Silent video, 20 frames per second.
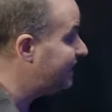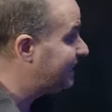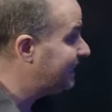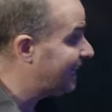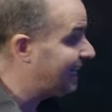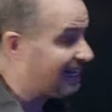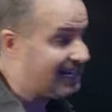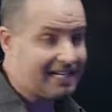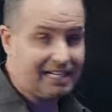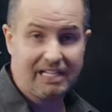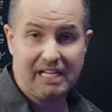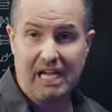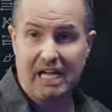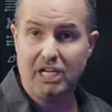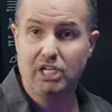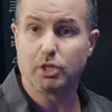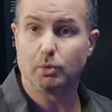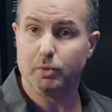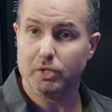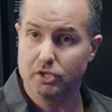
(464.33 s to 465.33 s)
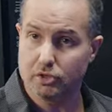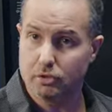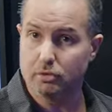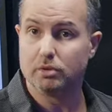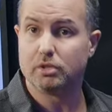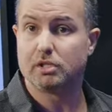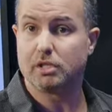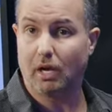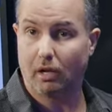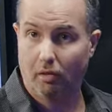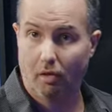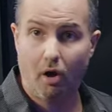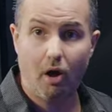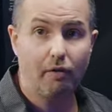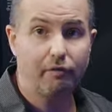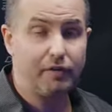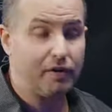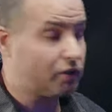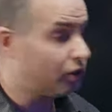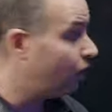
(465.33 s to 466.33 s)
today in case we do sell
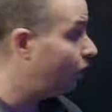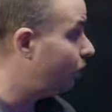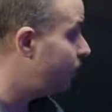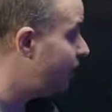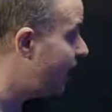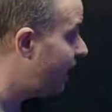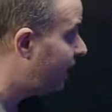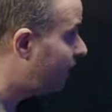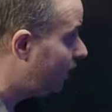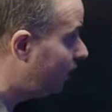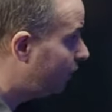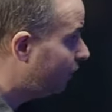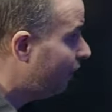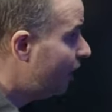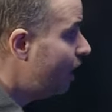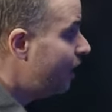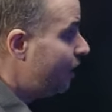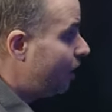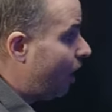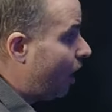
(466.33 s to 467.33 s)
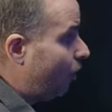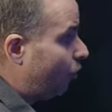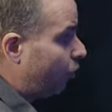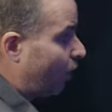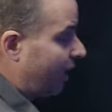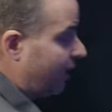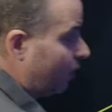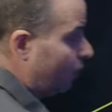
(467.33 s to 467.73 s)
off and go negative. Right